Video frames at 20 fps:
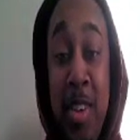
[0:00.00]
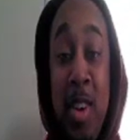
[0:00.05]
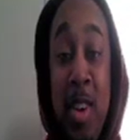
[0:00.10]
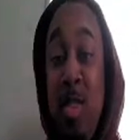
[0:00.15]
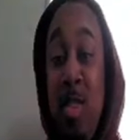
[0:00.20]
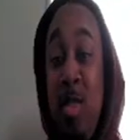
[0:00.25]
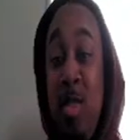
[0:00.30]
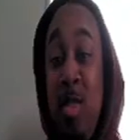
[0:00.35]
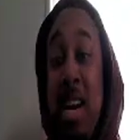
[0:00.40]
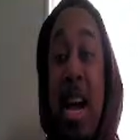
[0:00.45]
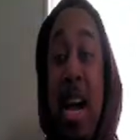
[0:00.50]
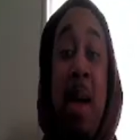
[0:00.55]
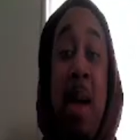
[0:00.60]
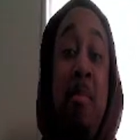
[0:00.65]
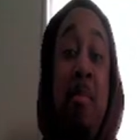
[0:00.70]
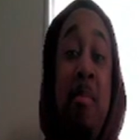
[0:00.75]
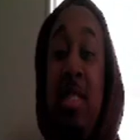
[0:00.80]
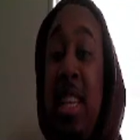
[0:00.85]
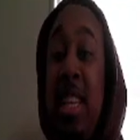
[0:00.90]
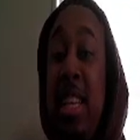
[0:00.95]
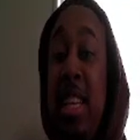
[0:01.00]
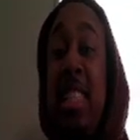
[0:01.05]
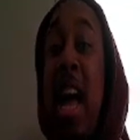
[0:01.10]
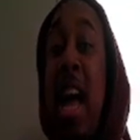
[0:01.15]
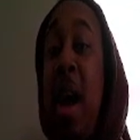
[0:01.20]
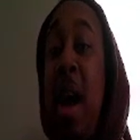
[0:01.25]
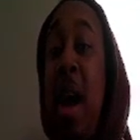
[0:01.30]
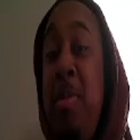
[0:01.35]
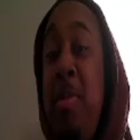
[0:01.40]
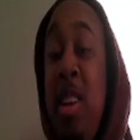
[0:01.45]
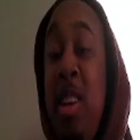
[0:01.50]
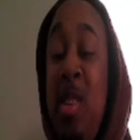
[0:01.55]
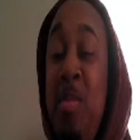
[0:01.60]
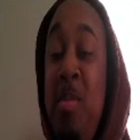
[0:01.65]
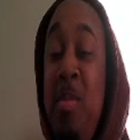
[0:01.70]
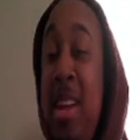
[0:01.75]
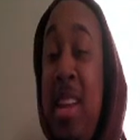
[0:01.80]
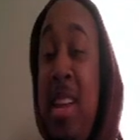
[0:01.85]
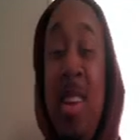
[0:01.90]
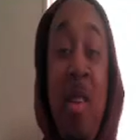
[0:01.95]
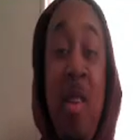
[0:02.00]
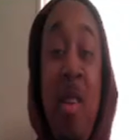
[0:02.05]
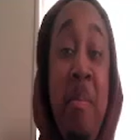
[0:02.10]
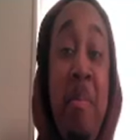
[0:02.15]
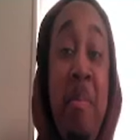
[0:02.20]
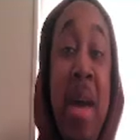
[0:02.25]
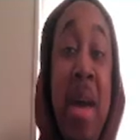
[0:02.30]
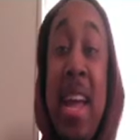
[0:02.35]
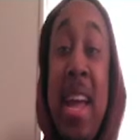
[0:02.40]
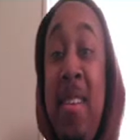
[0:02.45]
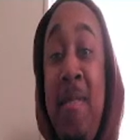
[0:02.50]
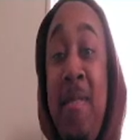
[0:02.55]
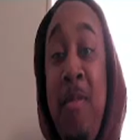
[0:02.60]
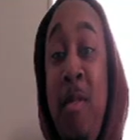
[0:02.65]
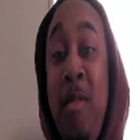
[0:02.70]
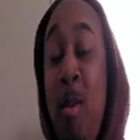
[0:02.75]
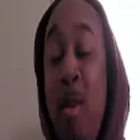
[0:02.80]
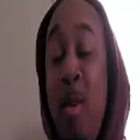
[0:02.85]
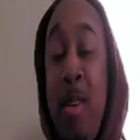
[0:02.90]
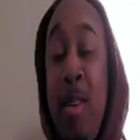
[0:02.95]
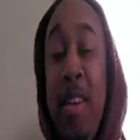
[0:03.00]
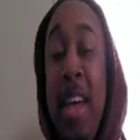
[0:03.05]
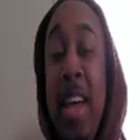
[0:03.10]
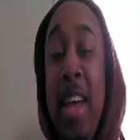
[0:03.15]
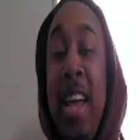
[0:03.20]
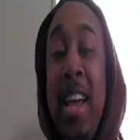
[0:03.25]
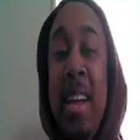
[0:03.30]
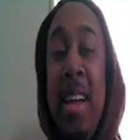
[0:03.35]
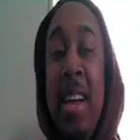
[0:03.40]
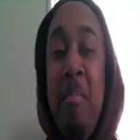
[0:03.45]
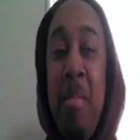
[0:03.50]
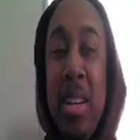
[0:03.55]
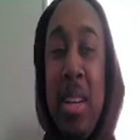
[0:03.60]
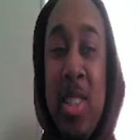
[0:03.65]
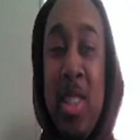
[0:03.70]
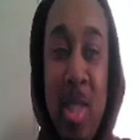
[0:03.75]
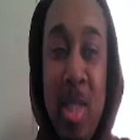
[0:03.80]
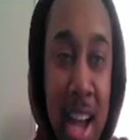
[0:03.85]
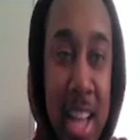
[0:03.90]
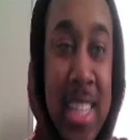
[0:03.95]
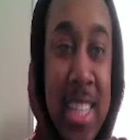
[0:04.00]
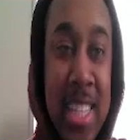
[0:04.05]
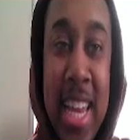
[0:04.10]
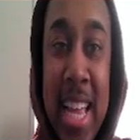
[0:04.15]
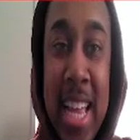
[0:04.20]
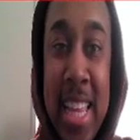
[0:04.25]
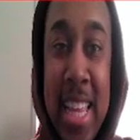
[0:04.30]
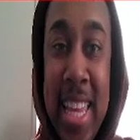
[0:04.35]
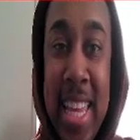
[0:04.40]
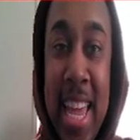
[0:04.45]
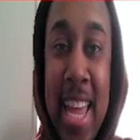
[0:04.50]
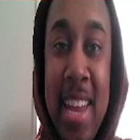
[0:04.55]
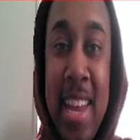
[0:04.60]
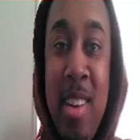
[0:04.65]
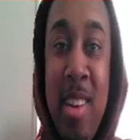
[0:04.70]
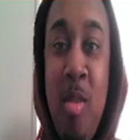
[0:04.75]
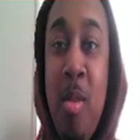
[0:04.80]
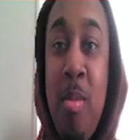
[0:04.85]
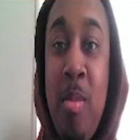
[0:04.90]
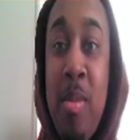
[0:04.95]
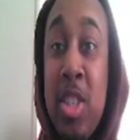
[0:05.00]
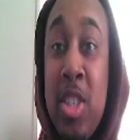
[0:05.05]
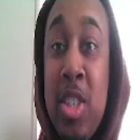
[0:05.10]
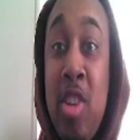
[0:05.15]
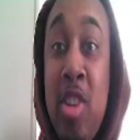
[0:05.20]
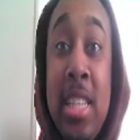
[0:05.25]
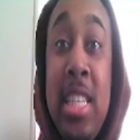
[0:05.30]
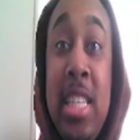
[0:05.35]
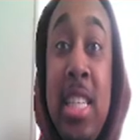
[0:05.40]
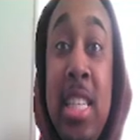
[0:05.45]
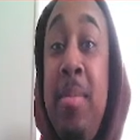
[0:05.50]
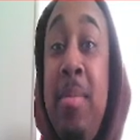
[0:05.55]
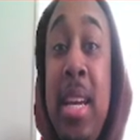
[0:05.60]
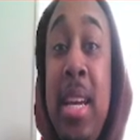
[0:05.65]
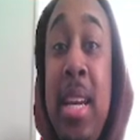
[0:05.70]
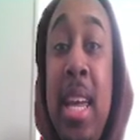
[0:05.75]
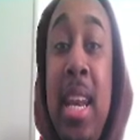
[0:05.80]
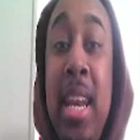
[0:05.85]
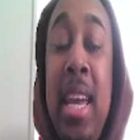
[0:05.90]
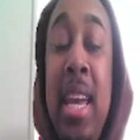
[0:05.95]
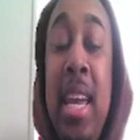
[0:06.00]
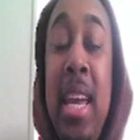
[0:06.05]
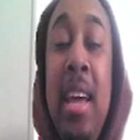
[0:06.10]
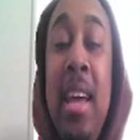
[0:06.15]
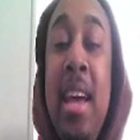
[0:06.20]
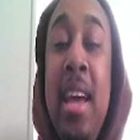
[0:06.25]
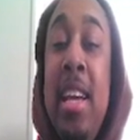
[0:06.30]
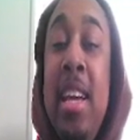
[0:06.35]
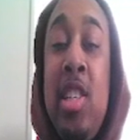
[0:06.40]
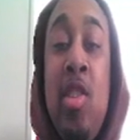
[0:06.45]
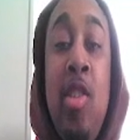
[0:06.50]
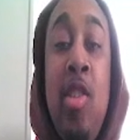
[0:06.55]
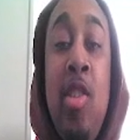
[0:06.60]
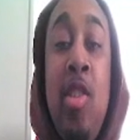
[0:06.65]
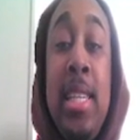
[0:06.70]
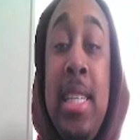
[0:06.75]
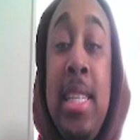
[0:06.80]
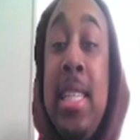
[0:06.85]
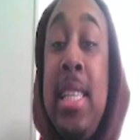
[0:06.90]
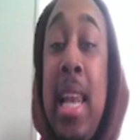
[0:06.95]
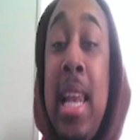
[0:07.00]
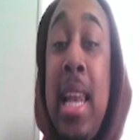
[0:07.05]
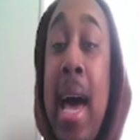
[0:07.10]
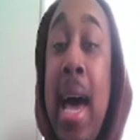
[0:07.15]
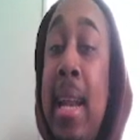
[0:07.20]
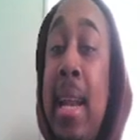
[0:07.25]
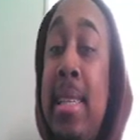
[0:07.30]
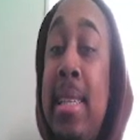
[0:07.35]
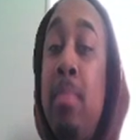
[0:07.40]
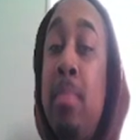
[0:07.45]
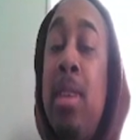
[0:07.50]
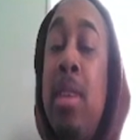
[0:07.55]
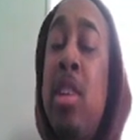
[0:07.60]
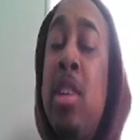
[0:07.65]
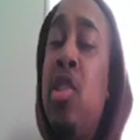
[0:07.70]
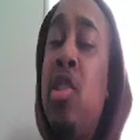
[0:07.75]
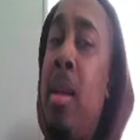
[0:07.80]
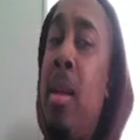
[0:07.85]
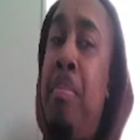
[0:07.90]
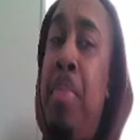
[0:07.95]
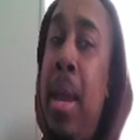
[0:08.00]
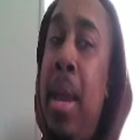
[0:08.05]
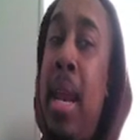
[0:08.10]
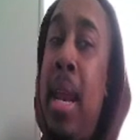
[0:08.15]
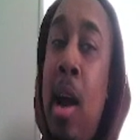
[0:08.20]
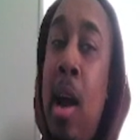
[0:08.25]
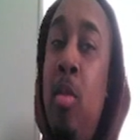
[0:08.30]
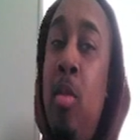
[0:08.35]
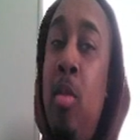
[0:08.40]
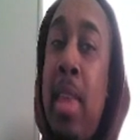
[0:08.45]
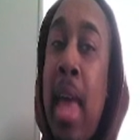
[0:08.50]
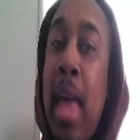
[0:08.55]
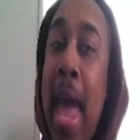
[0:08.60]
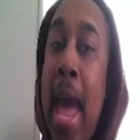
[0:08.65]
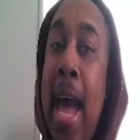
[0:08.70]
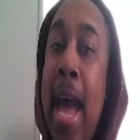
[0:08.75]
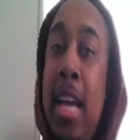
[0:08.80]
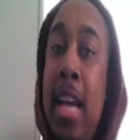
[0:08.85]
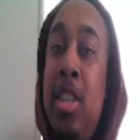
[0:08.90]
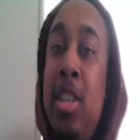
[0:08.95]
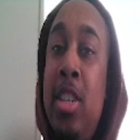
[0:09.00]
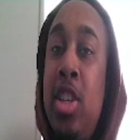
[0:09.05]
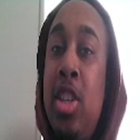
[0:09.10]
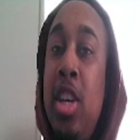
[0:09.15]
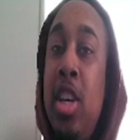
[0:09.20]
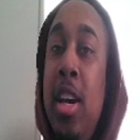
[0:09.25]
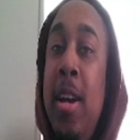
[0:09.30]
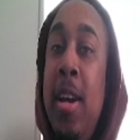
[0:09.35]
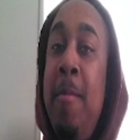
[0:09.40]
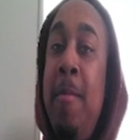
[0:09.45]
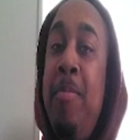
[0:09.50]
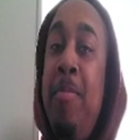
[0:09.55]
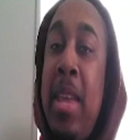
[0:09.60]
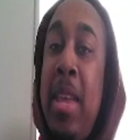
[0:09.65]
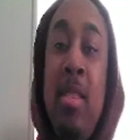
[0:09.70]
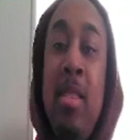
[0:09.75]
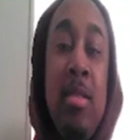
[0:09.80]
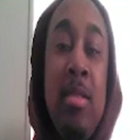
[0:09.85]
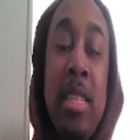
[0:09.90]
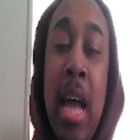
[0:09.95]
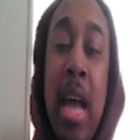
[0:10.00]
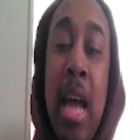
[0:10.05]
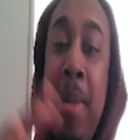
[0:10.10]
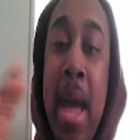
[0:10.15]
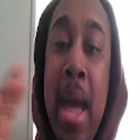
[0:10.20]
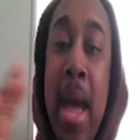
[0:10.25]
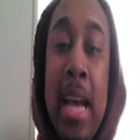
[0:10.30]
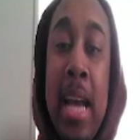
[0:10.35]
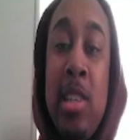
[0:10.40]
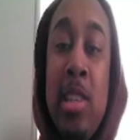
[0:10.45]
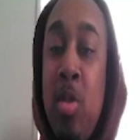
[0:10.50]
you're doing combos, they stop you a little bit. You're going back and forth. Monstrosity at the end or Monstrosity in the beginning is crazy because a lot of times I try to bait out the Ash. They stop Ash